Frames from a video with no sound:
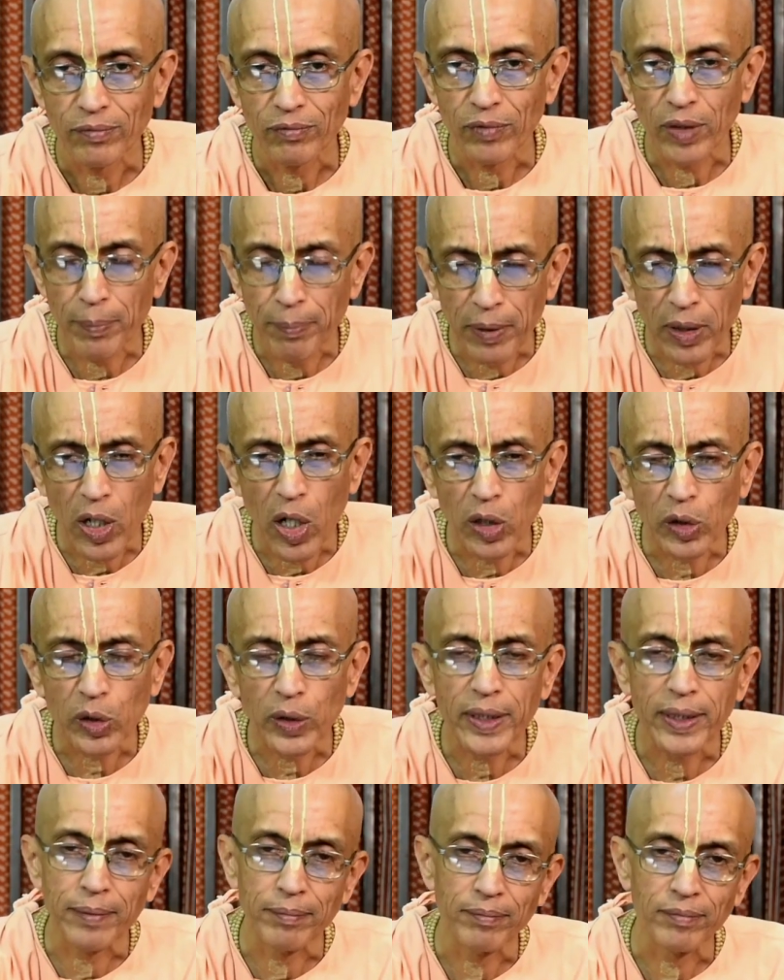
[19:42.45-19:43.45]
We belong
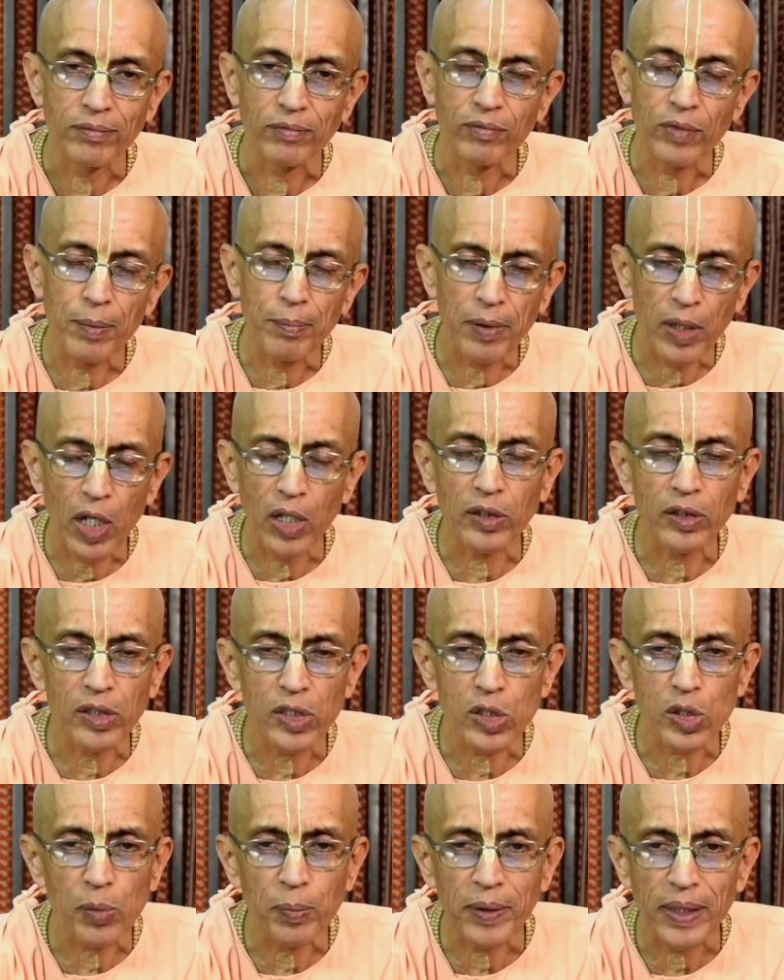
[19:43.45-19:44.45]
to him. We belong to
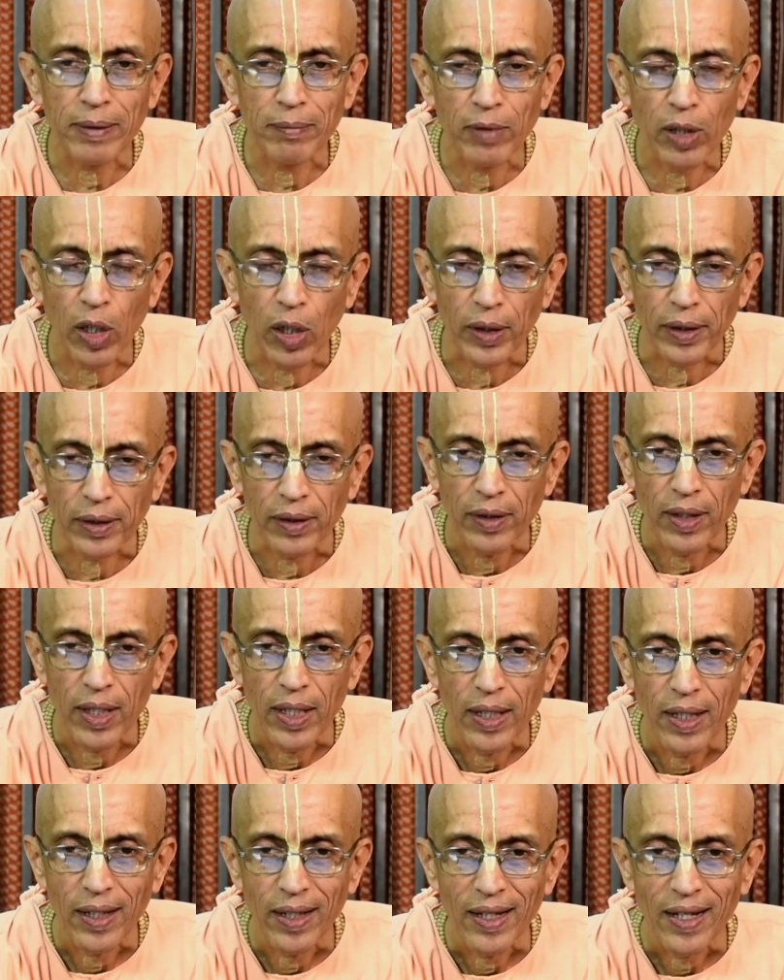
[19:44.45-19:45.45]
the Supreme Lord.
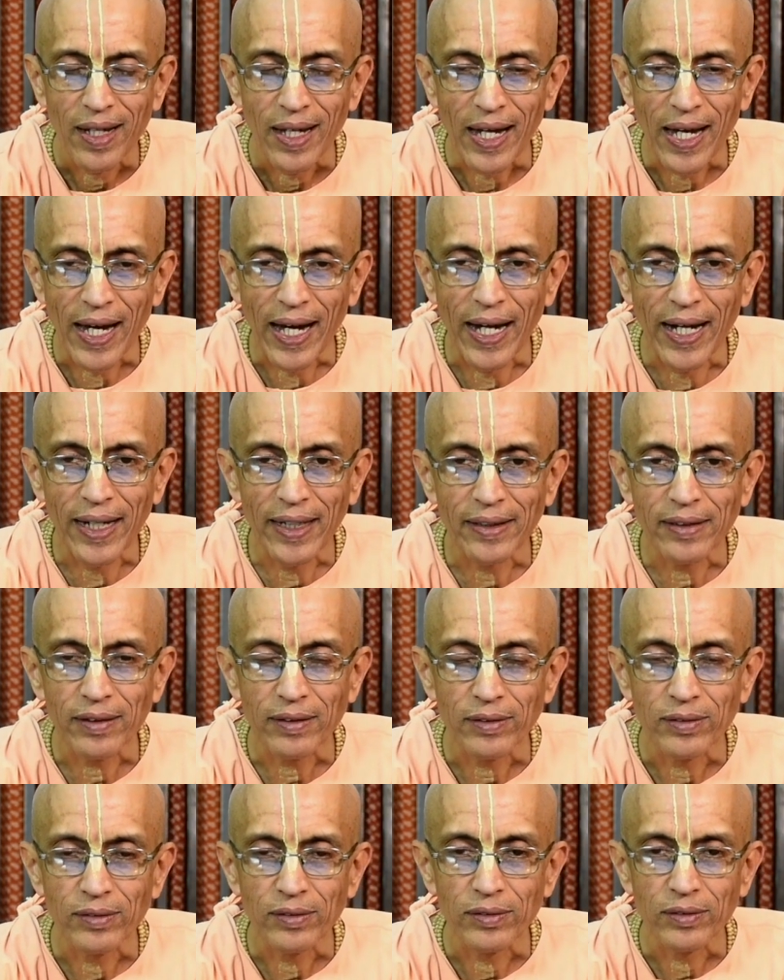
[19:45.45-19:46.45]
And
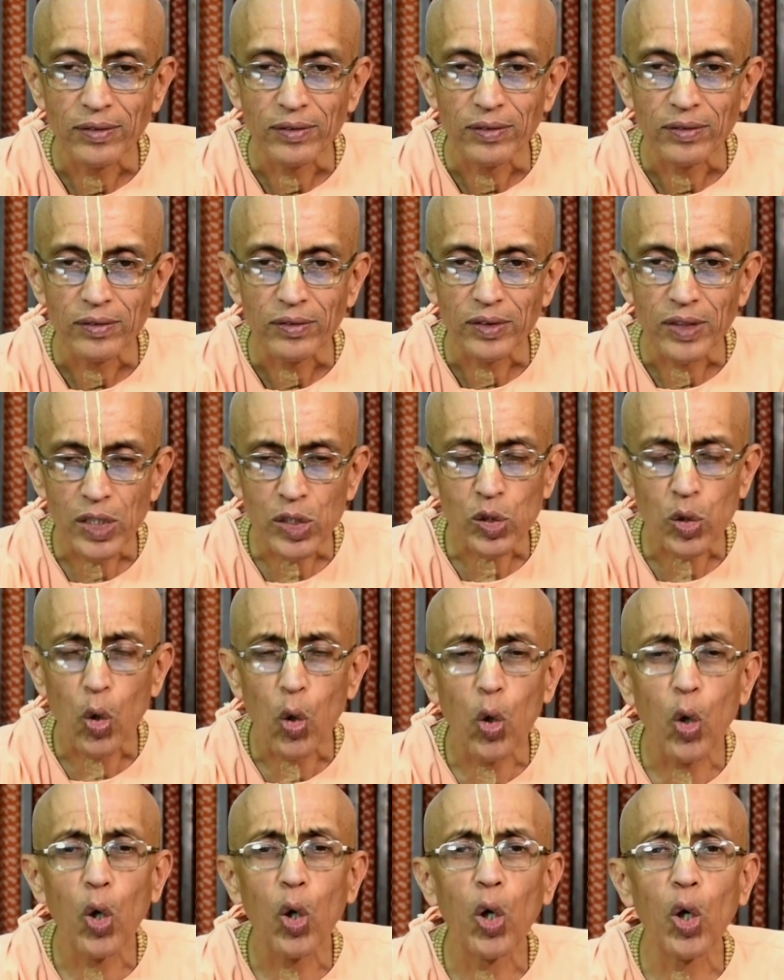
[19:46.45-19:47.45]
this
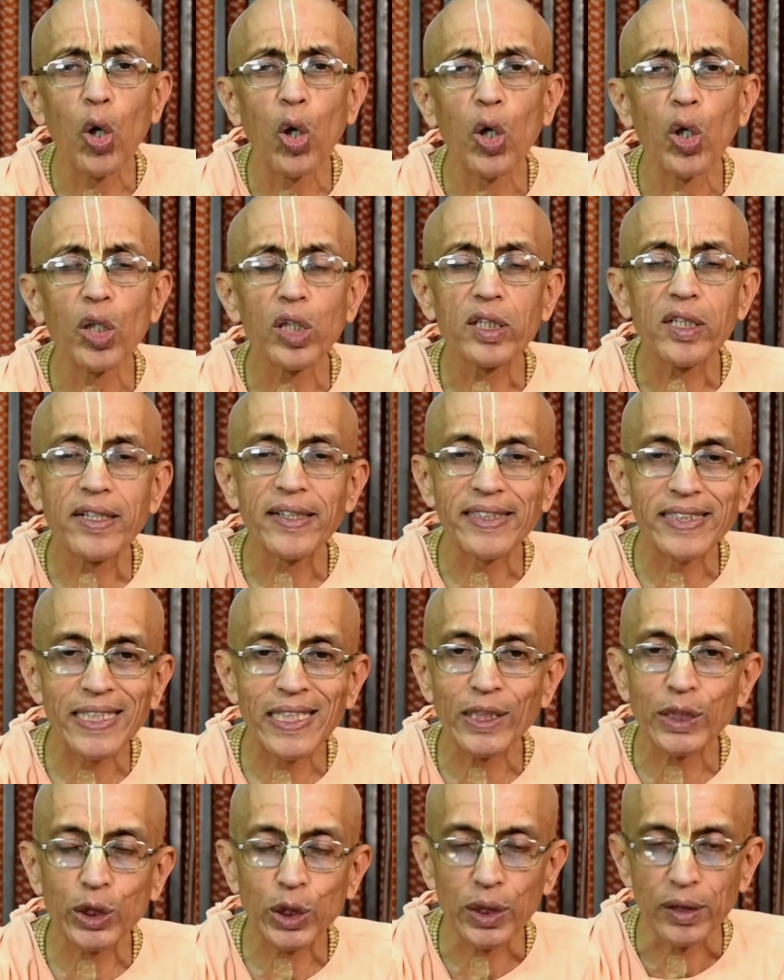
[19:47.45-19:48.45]
whole
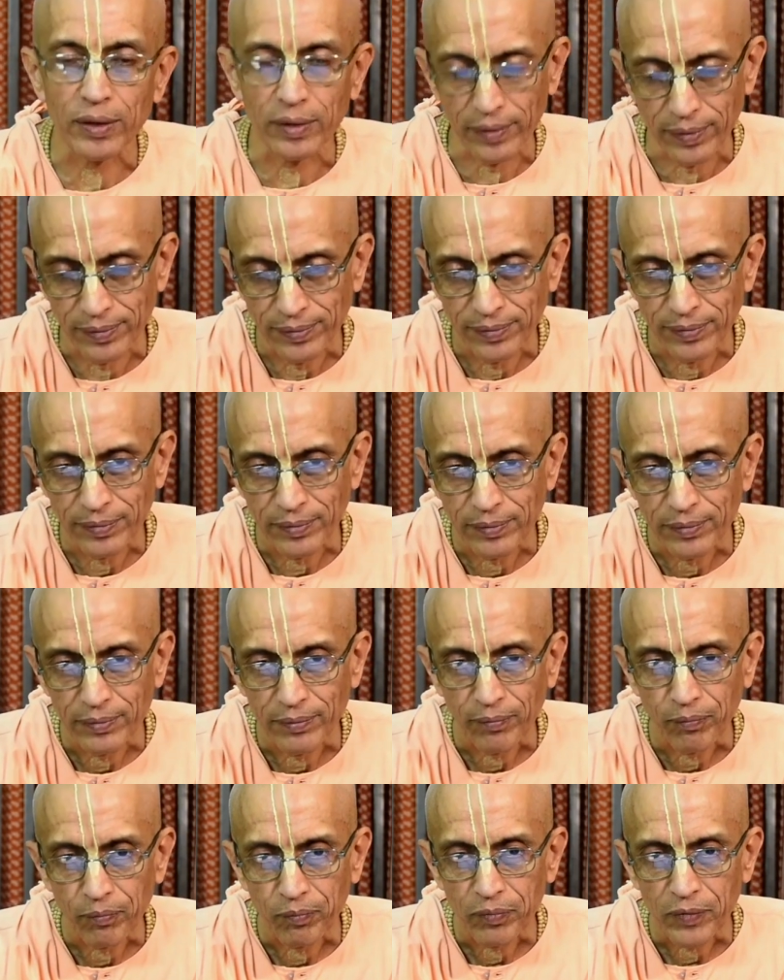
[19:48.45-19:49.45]
creation
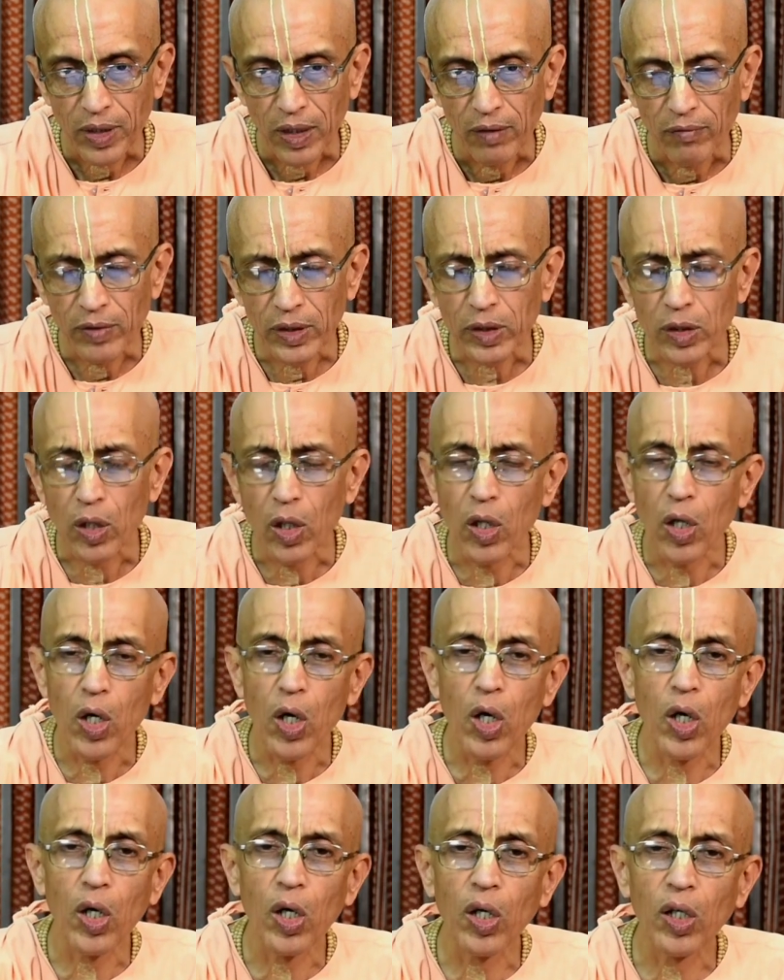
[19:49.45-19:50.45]
with
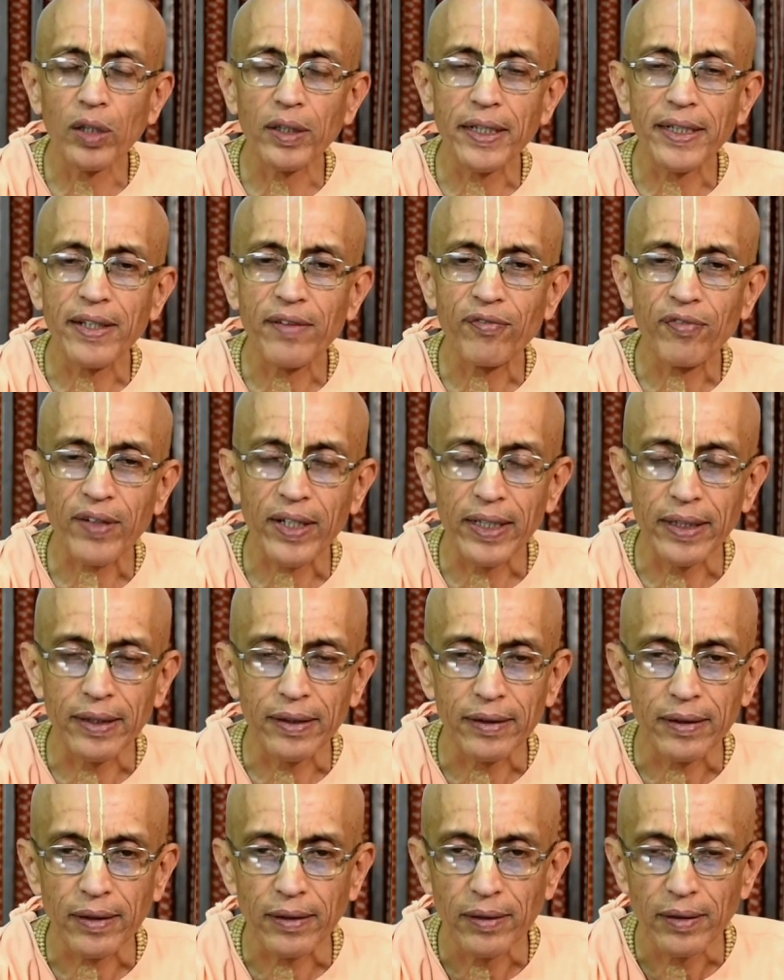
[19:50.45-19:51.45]
all the
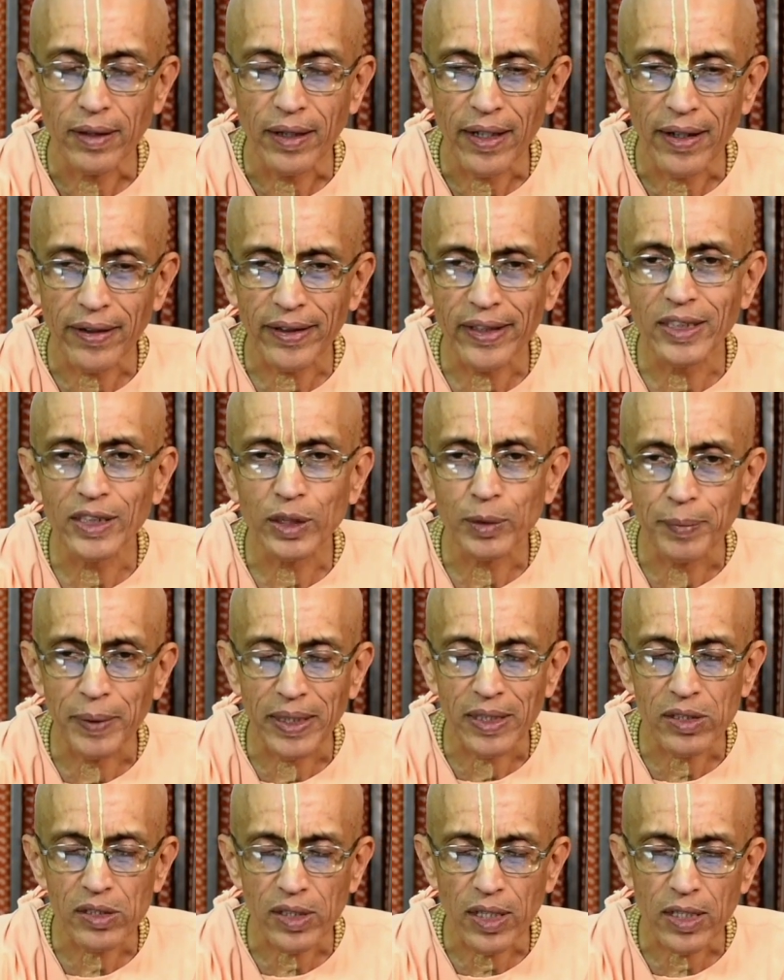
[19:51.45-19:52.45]
different
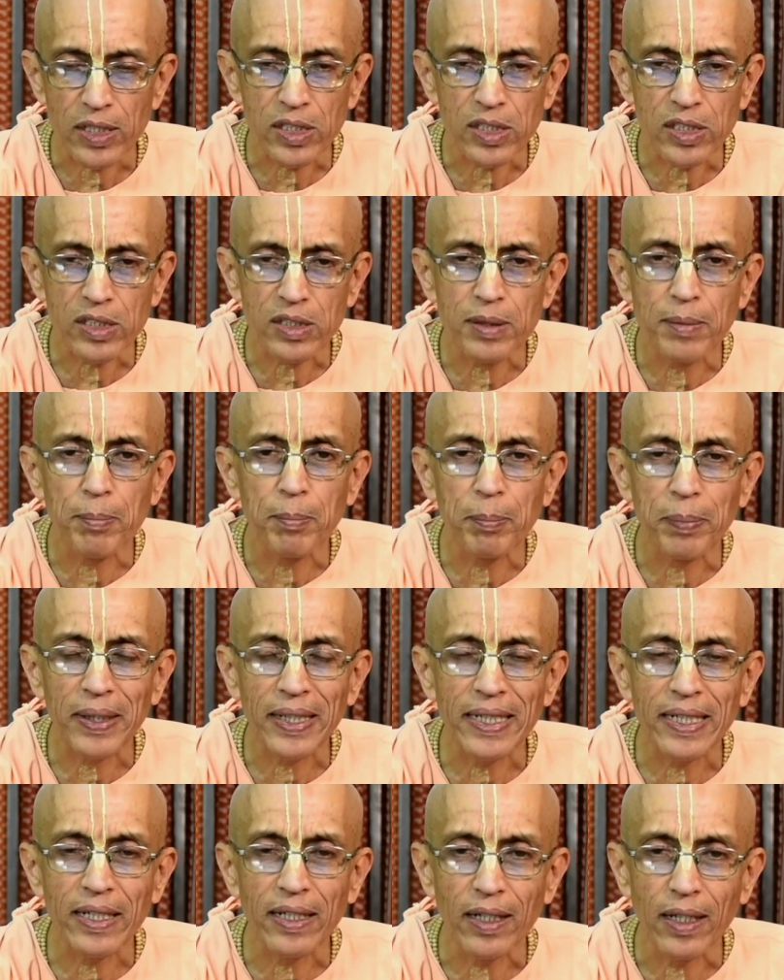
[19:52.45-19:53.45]
arrangements are
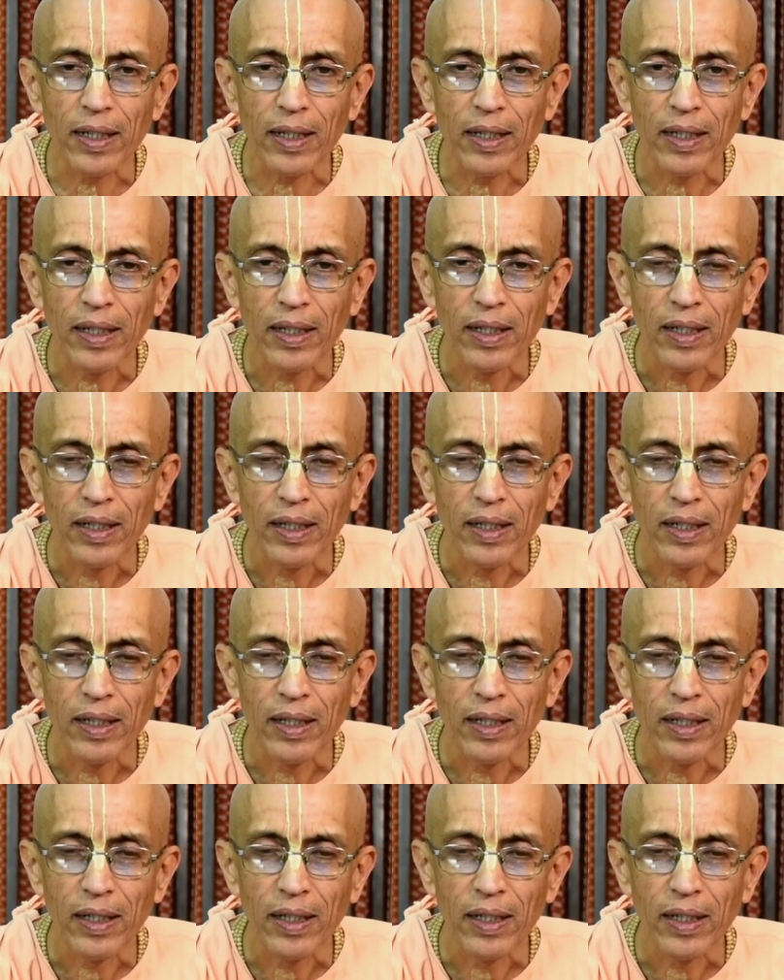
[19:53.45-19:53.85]
simply